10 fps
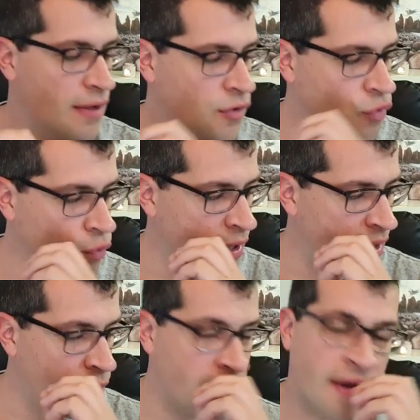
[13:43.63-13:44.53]

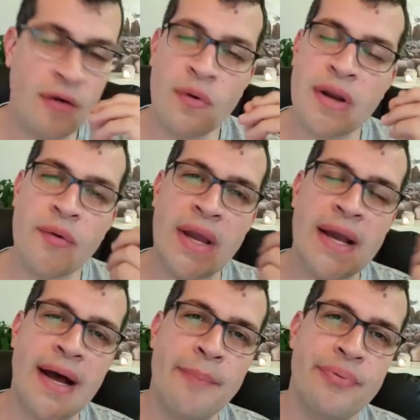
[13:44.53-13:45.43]
When I
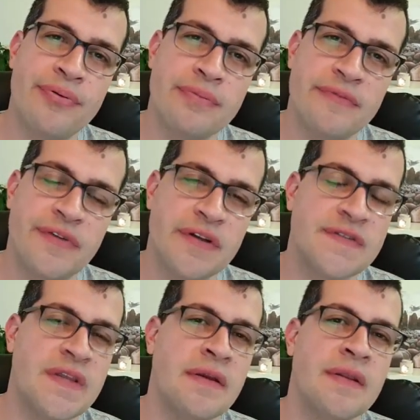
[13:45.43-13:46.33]
wake up
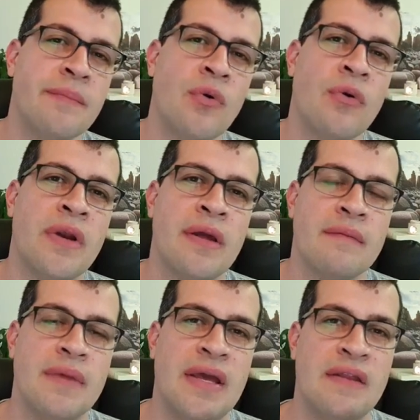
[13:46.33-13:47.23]
first thing in the morning,
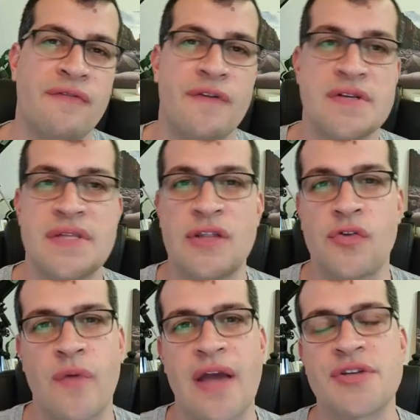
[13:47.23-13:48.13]
and the first
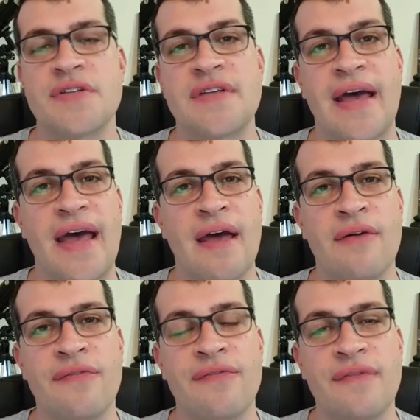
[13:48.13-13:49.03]
interactions I
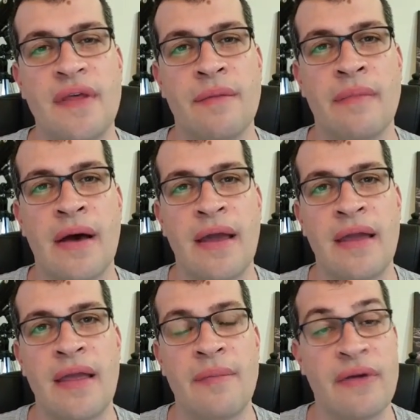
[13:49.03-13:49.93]
have in
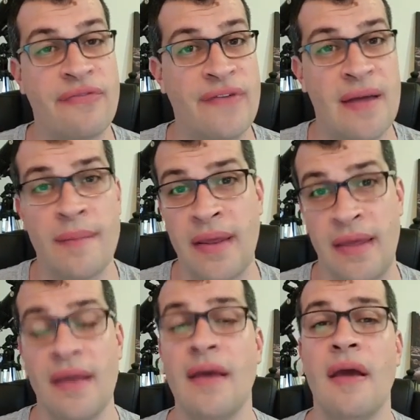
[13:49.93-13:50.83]
my family,
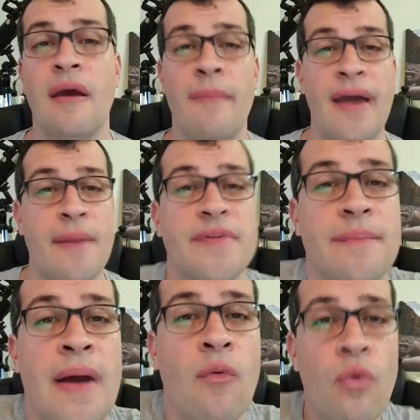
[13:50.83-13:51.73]
perhaps at
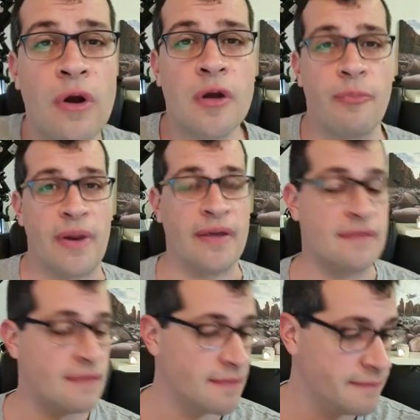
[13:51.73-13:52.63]
my
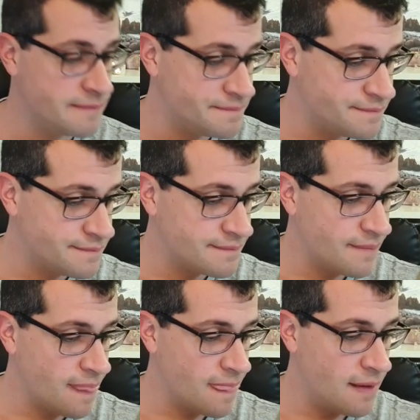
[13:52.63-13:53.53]
workplace,
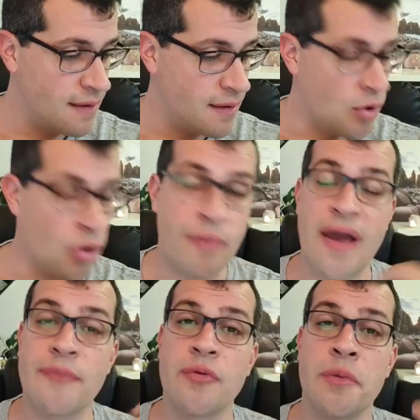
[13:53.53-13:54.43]
or
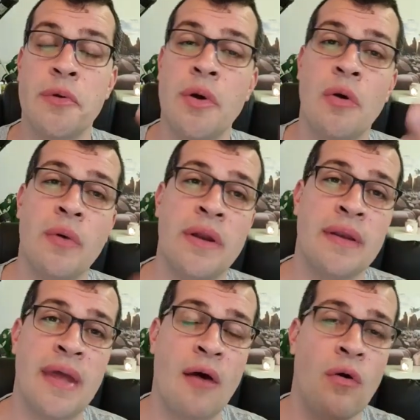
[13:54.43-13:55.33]
perhaps when we
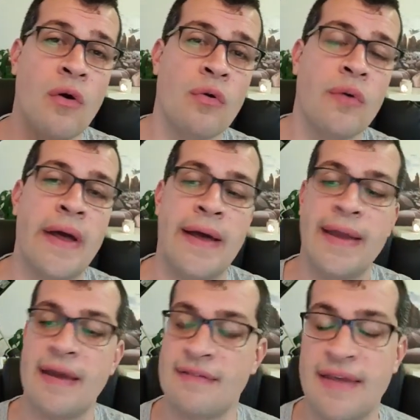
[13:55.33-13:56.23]
all
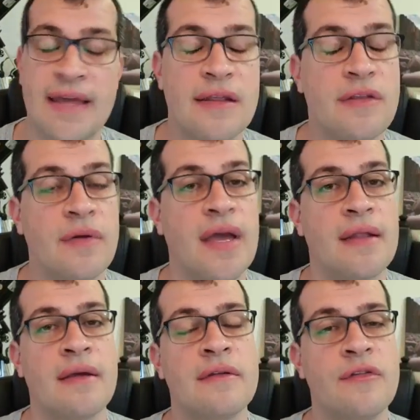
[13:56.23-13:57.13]
gather
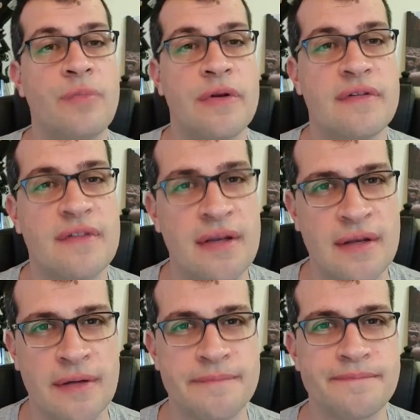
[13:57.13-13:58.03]
together in the spirit center,